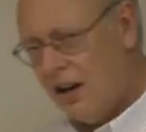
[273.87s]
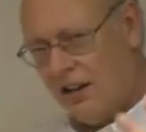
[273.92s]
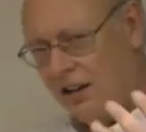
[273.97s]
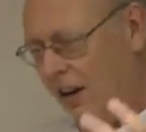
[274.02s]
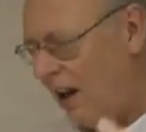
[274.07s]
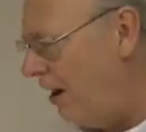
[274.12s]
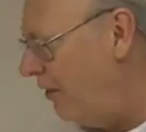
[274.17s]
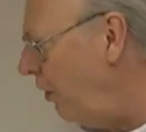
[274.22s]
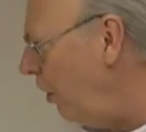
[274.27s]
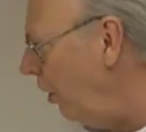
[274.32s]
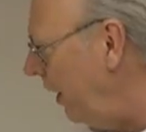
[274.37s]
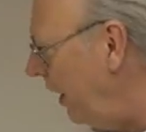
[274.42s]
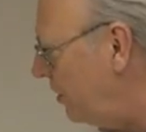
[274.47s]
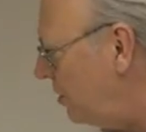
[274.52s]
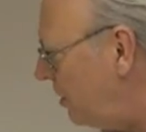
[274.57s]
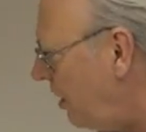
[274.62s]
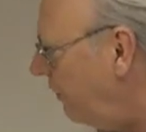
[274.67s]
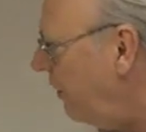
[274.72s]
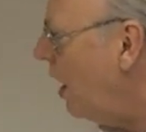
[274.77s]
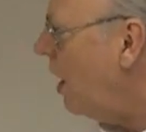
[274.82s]
I love all that
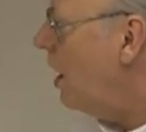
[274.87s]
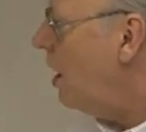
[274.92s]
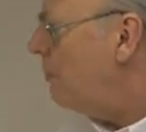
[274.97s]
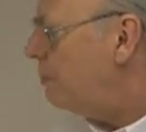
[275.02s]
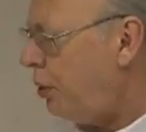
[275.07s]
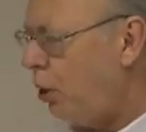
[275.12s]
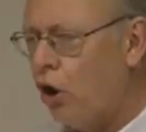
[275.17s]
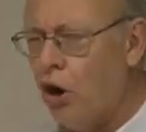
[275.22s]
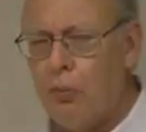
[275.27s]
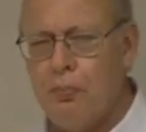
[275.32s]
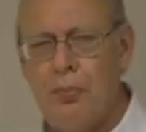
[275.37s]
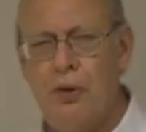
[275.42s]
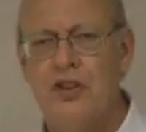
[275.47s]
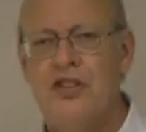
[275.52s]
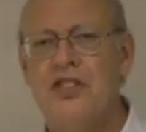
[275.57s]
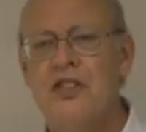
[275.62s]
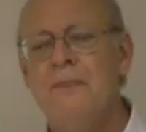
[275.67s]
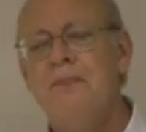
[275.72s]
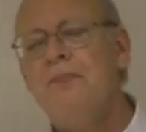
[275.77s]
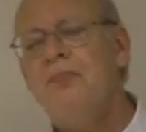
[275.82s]
stuff.
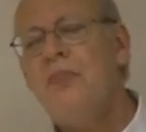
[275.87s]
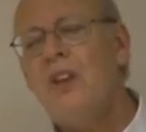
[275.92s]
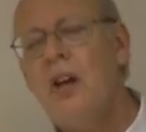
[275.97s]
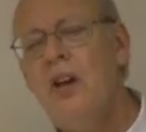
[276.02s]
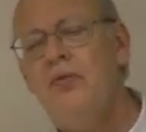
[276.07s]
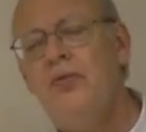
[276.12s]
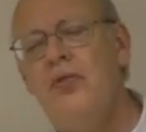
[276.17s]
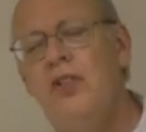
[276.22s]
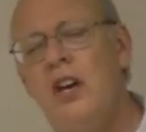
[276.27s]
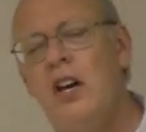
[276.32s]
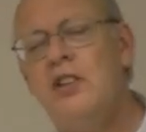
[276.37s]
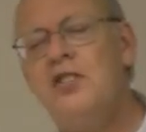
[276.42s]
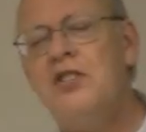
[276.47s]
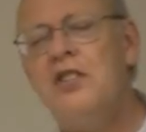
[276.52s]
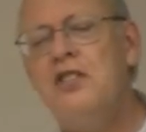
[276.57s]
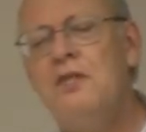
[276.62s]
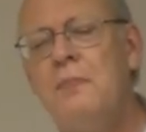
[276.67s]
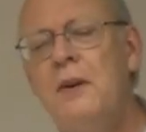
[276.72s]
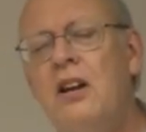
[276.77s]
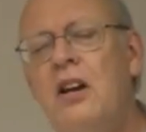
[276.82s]
Purpose. This
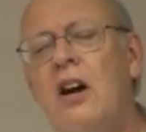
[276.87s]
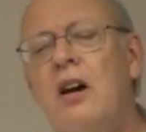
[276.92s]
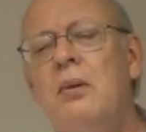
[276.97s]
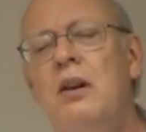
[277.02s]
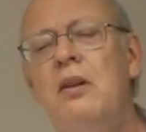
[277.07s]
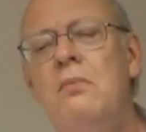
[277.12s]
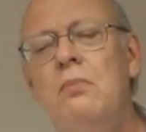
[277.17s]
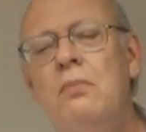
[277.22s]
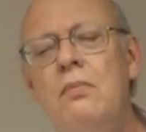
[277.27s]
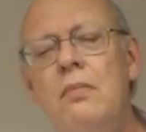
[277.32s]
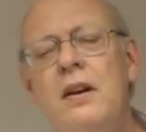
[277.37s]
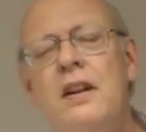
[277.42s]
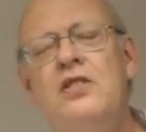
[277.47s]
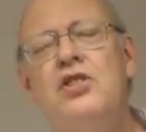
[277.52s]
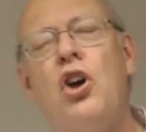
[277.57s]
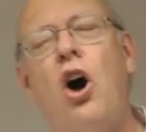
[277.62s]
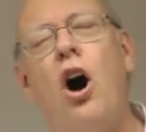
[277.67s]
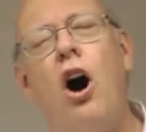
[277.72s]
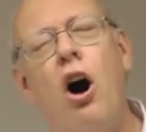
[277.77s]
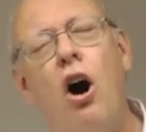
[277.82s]
is becoming,
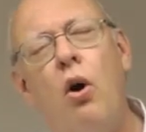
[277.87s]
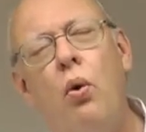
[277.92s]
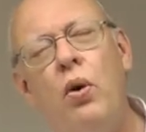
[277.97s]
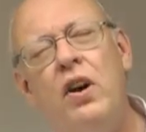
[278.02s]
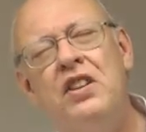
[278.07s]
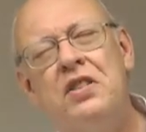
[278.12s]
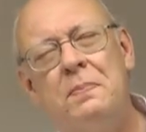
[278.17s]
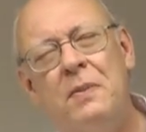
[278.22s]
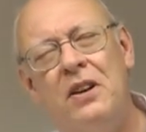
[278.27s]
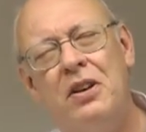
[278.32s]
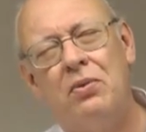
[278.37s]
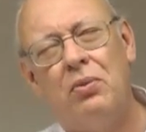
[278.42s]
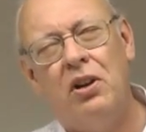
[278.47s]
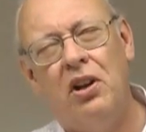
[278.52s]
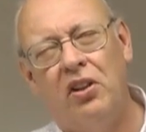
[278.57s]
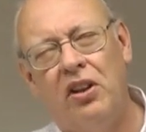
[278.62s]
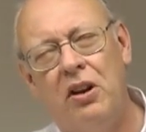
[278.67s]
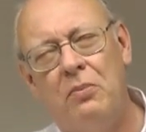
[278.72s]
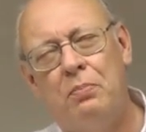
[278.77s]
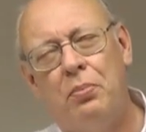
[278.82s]
it's always been
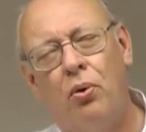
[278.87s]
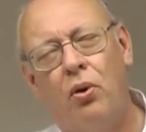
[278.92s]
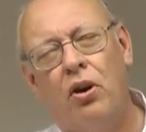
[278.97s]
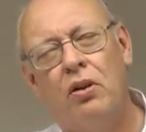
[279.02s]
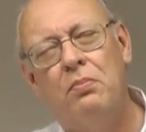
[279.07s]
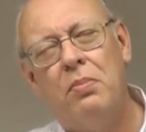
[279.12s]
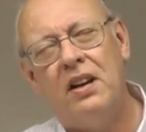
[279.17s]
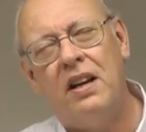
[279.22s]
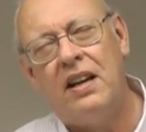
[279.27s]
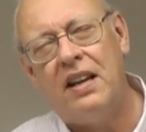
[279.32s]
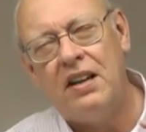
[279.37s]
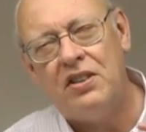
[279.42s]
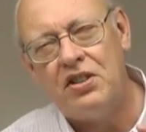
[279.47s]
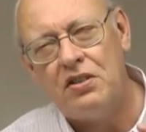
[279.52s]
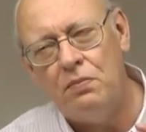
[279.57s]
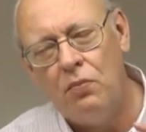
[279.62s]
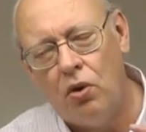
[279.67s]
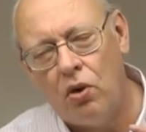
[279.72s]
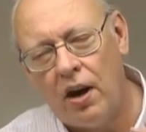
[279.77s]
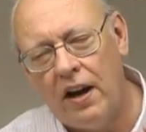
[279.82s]
really important, but it
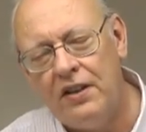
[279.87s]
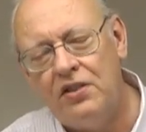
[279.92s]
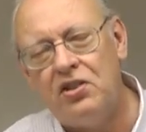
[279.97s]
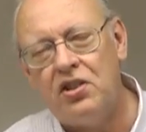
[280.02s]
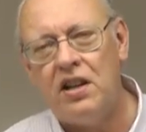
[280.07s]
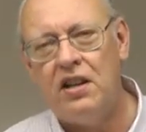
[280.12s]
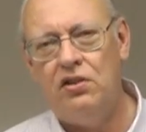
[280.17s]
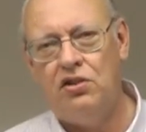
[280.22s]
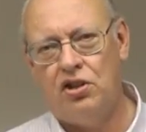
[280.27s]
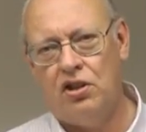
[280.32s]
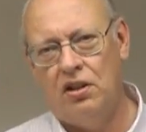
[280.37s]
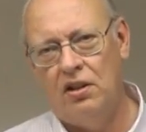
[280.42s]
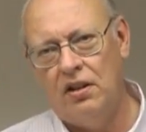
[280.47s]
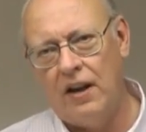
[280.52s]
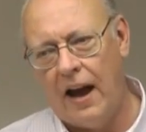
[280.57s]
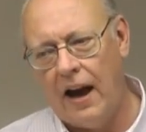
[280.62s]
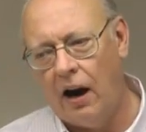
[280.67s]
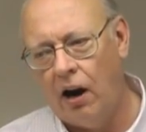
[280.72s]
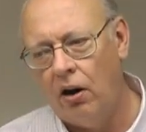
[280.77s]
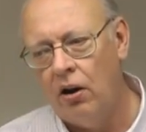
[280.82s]
gets more attention
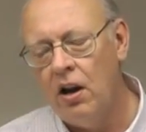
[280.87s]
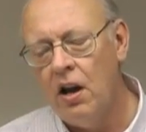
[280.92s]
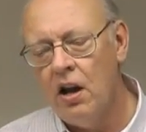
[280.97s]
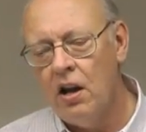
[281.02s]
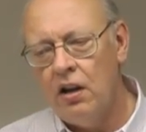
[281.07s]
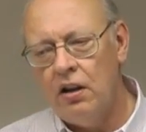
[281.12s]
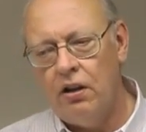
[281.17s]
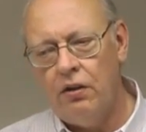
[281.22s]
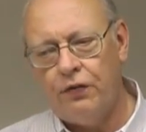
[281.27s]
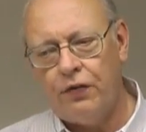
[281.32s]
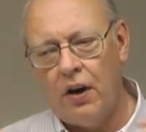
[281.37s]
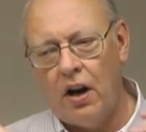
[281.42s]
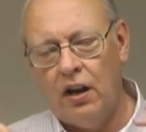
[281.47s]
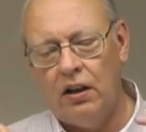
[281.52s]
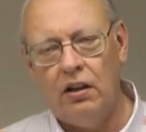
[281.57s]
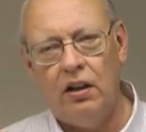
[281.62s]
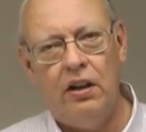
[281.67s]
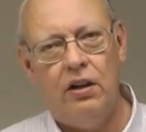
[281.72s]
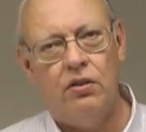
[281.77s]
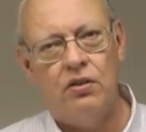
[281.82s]
now. You
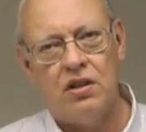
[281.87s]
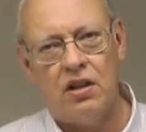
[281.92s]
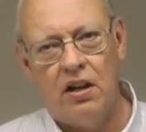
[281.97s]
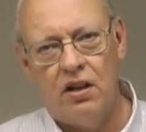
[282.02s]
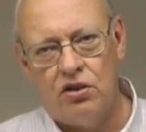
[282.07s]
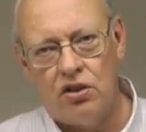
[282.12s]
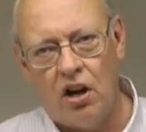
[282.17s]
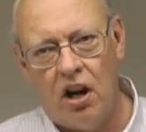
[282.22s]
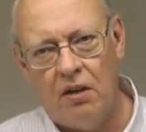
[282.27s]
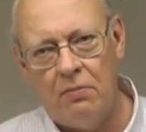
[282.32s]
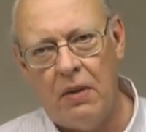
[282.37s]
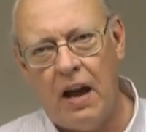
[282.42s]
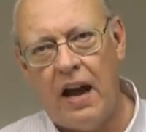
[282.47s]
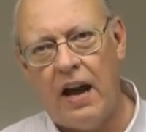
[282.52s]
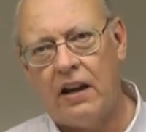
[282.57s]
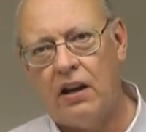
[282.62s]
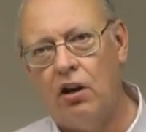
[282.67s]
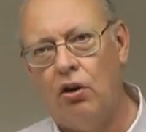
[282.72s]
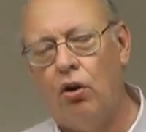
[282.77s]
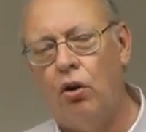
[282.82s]
find leaders like John
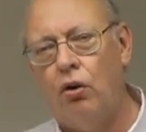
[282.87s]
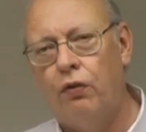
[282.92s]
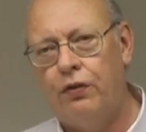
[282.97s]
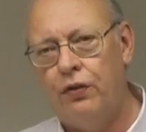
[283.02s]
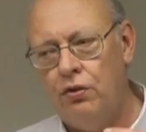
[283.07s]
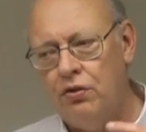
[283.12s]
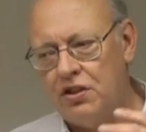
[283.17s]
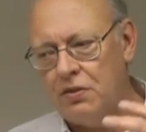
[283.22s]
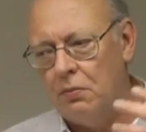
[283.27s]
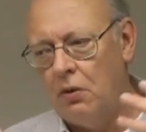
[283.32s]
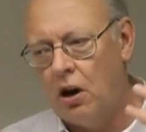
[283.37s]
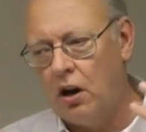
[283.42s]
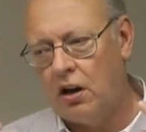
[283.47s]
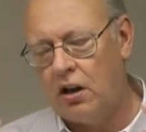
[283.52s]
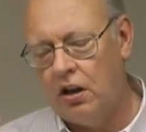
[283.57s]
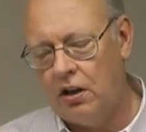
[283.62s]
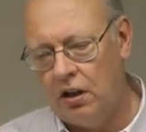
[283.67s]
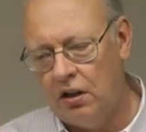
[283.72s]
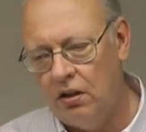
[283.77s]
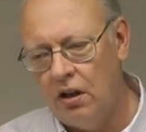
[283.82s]
Mackey at Whole Foods
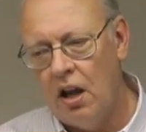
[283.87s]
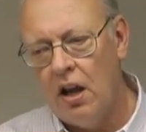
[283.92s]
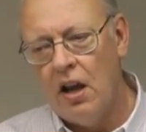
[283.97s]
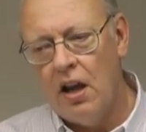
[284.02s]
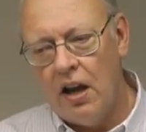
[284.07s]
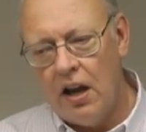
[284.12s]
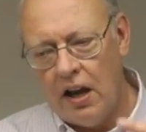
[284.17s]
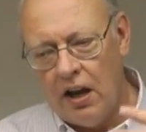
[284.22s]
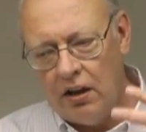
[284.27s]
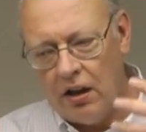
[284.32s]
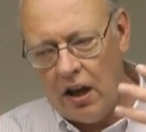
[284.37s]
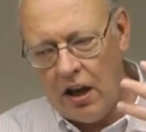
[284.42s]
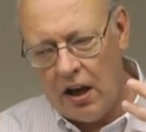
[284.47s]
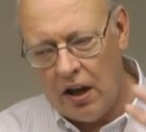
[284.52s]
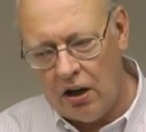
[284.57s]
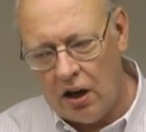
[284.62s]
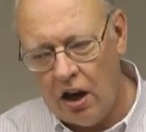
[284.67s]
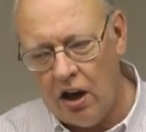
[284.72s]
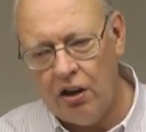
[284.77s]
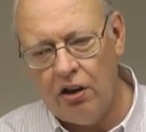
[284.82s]
Market and, and,
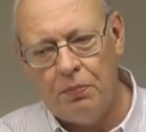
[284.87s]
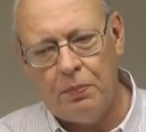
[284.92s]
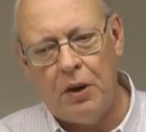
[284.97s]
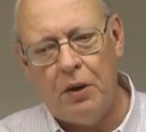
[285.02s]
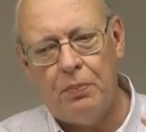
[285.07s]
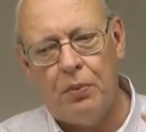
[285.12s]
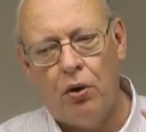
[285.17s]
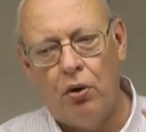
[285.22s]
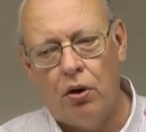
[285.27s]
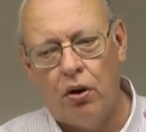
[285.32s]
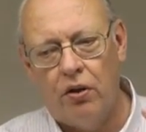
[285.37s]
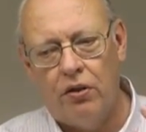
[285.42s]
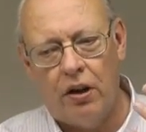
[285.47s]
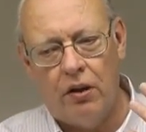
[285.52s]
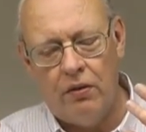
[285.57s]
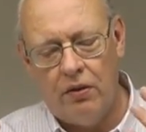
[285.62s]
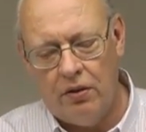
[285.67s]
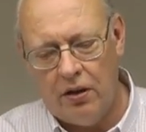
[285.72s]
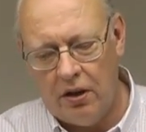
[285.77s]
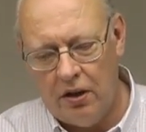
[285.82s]
and other people who are
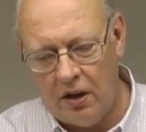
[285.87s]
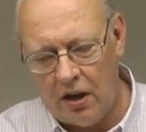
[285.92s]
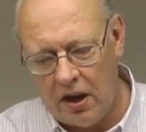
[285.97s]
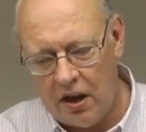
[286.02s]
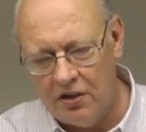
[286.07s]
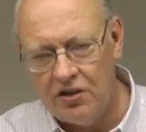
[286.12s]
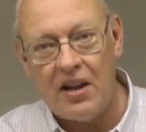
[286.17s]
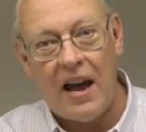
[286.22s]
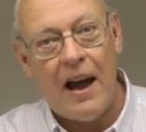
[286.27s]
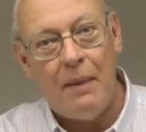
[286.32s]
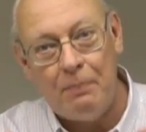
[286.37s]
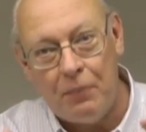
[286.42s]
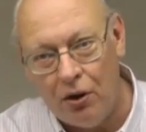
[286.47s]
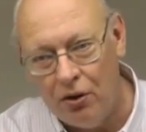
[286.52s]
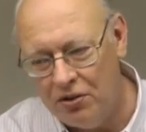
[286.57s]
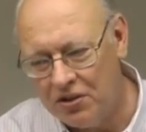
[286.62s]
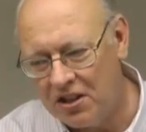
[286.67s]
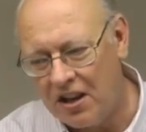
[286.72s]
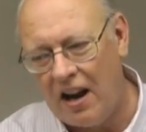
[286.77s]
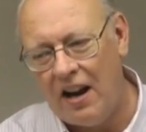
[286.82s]
the, the uh,
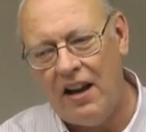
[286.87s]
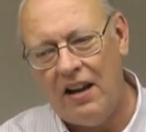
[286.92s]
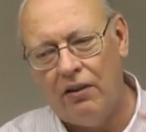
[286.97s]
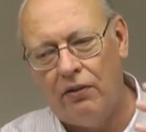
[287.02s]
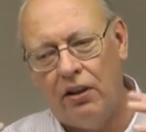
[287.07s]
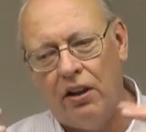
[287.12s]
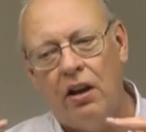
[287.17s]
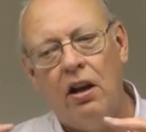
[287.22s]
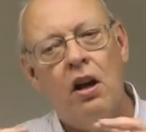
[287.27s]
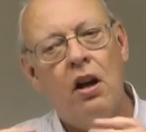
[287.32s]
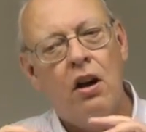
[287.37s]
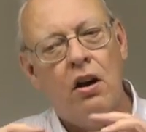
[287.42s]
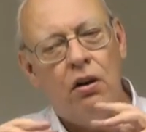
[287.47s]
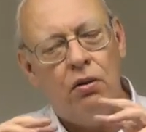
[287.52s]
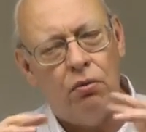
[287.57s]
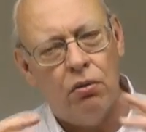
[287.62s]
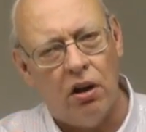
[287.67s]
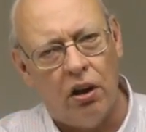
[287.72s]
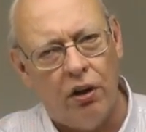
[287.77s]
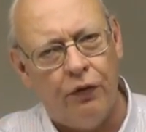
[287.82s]
Zappos guys guy and everything,
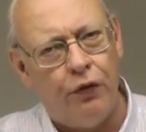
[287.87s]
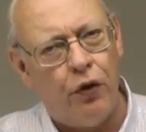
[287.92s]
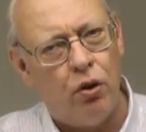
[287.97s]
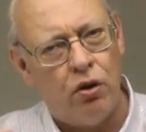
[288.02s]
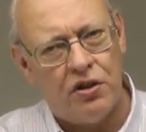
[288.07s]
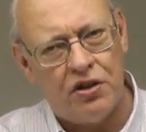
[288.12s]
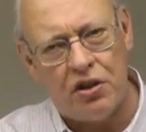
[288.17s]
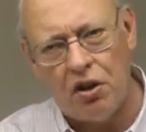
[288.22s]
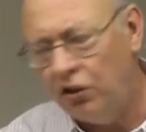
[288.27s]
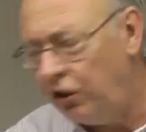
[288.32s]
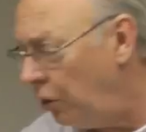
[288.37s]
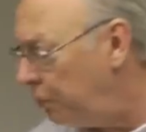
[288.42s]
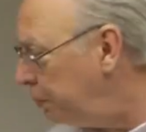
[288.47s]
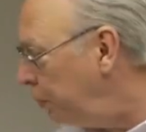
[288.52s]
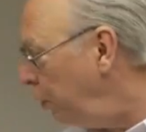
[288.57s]
who really focused on their